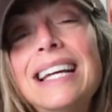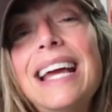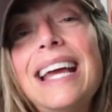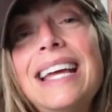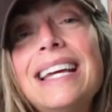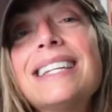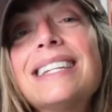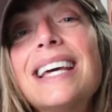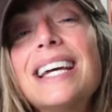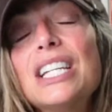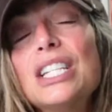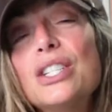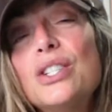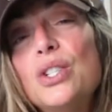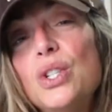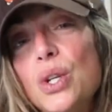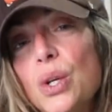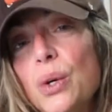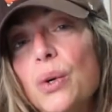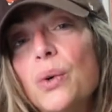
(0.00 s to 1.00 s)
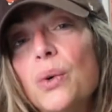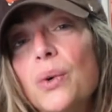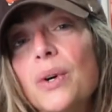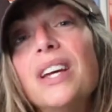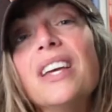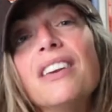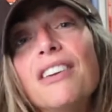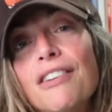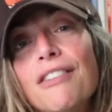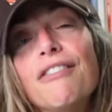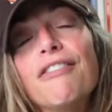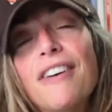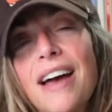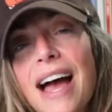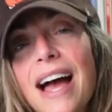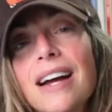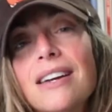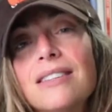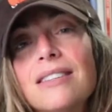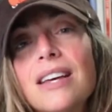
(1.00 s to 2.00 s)
I do, in
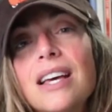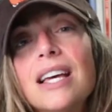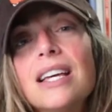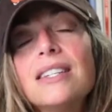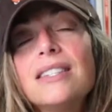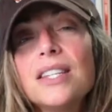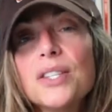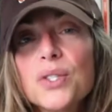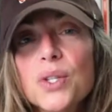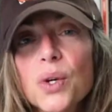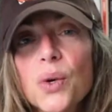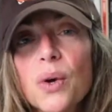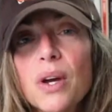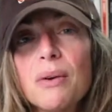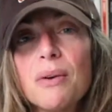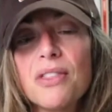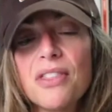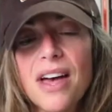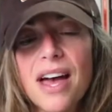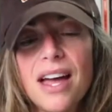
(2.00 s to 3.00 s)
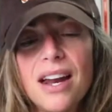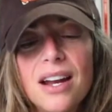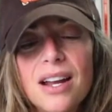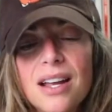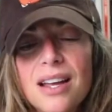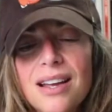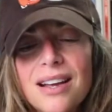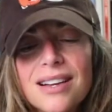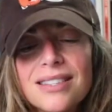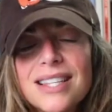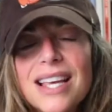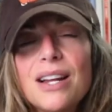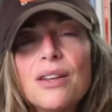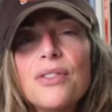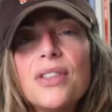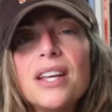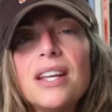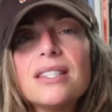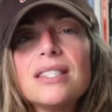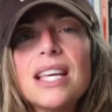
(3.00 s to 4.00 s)
fact, disagree with that. Because I
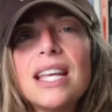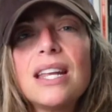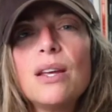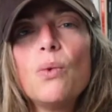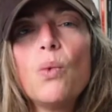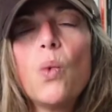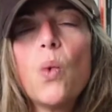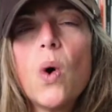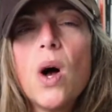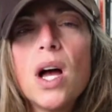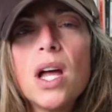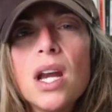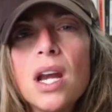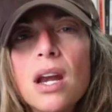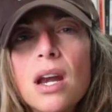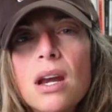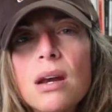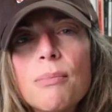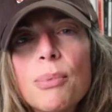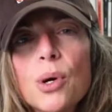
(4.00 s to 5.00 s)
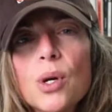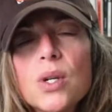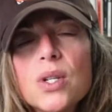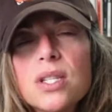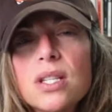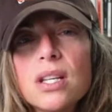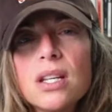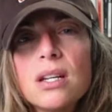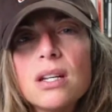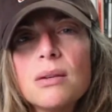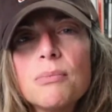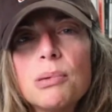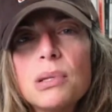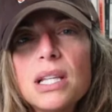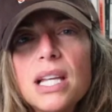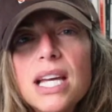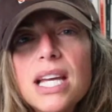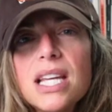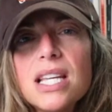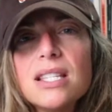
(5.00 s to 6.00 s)
don't think it's any one person,
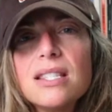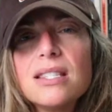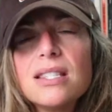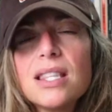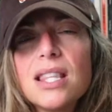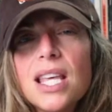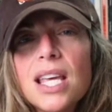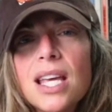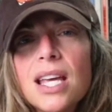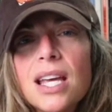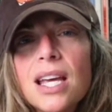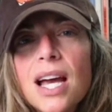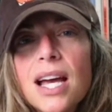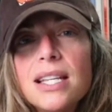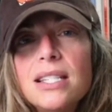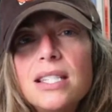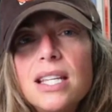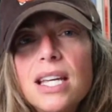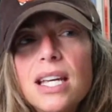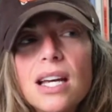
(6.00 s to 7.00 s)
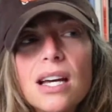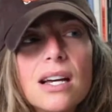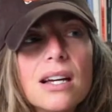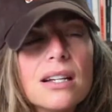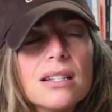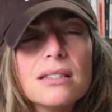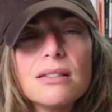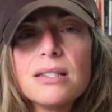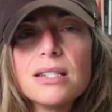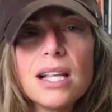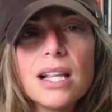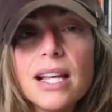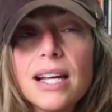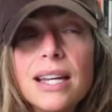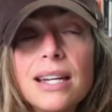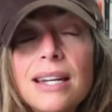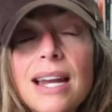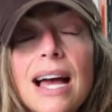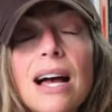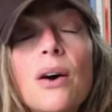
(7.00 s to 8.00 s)
place, thing, idea, what is that, like
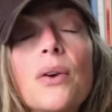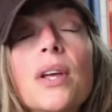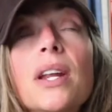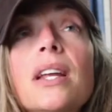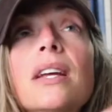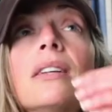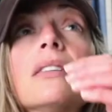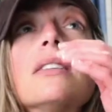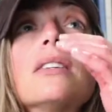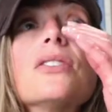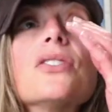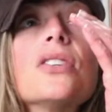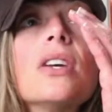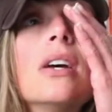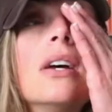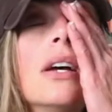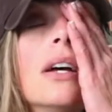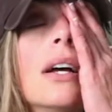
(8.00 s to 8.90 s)
a noun in English,